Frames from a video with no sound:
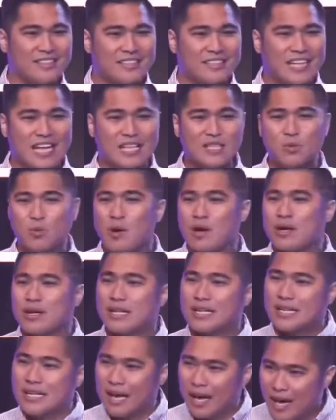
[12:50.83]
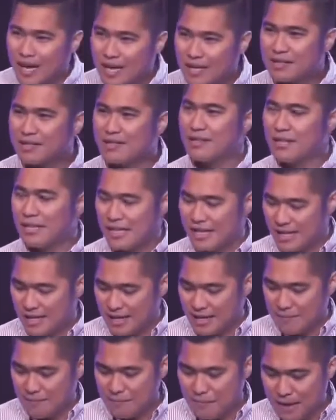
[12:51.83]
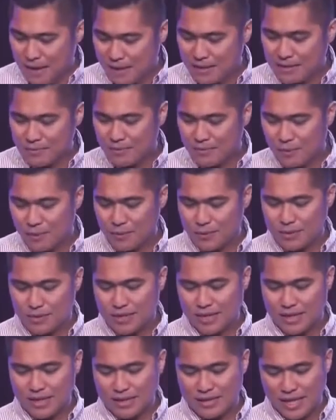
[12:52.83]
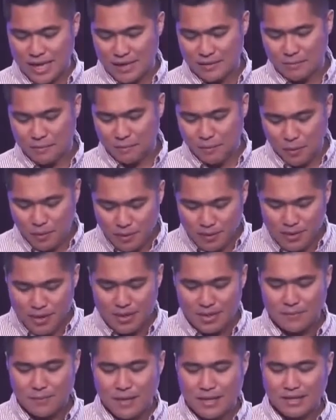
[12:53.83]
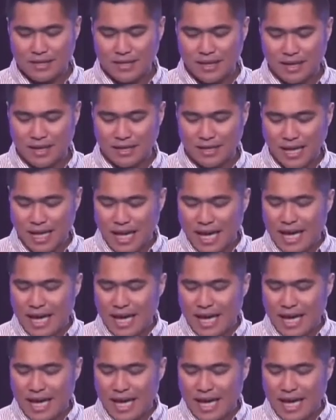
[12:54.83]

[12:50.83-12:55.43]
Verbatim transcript: That's where God met Moses and Moses met God.